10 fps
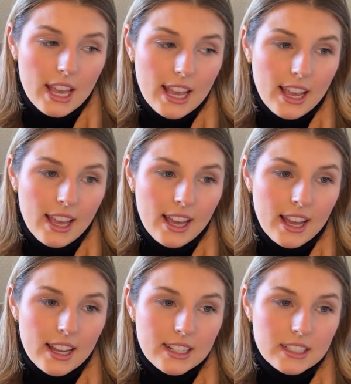
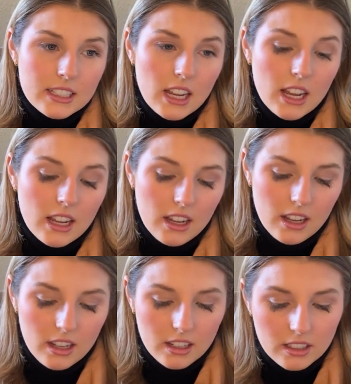And
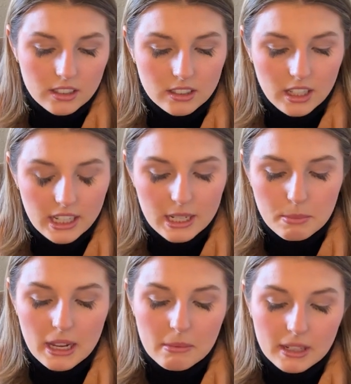uh, I need to
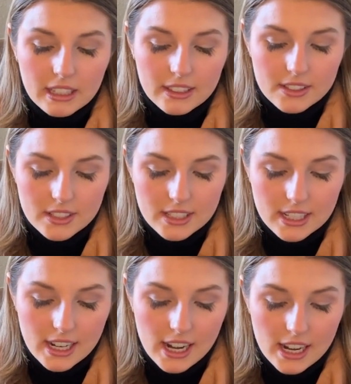paint my nails
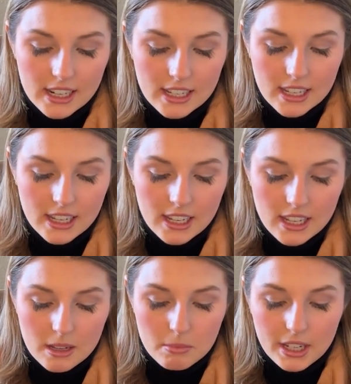today
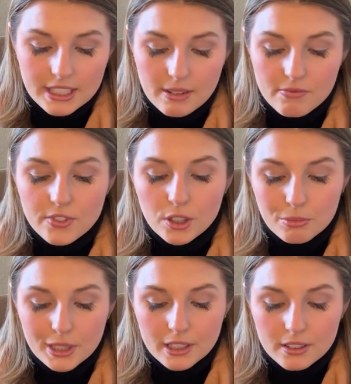because I'm
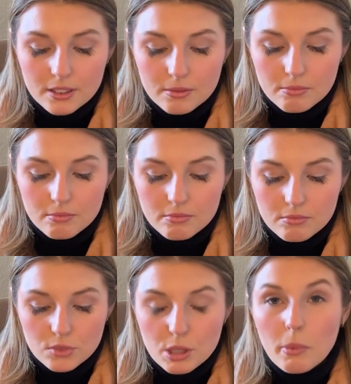filming
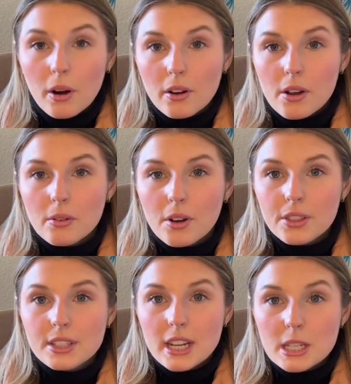tomorrow. On
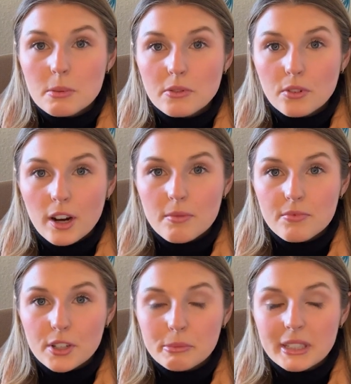the days before I'm
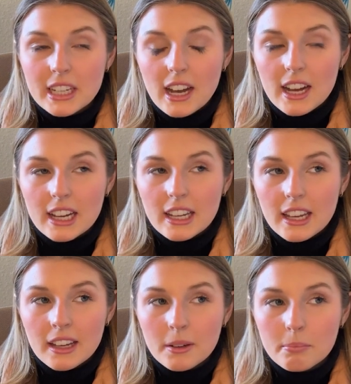filming, I
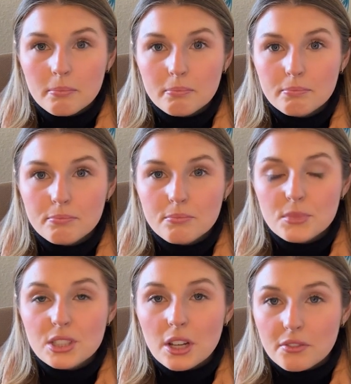am
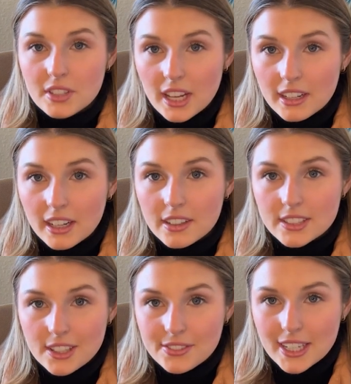self-tanning. I'll
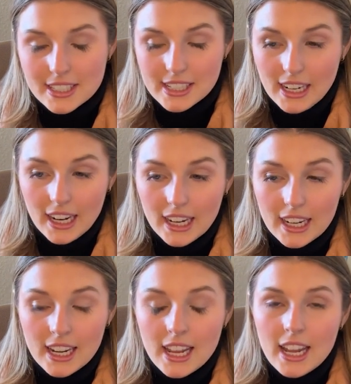self-tan
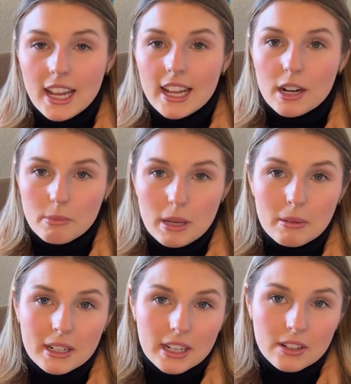tonight and I'll paint
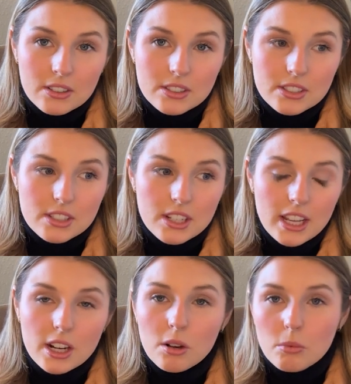my nails
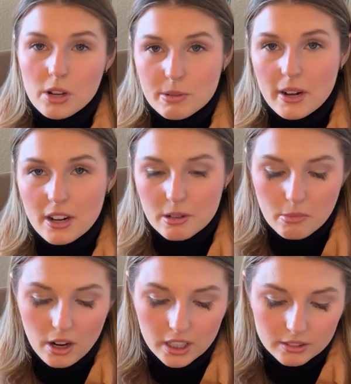and I'll wash my hair
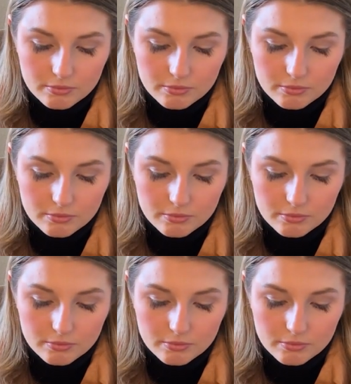tomorrow.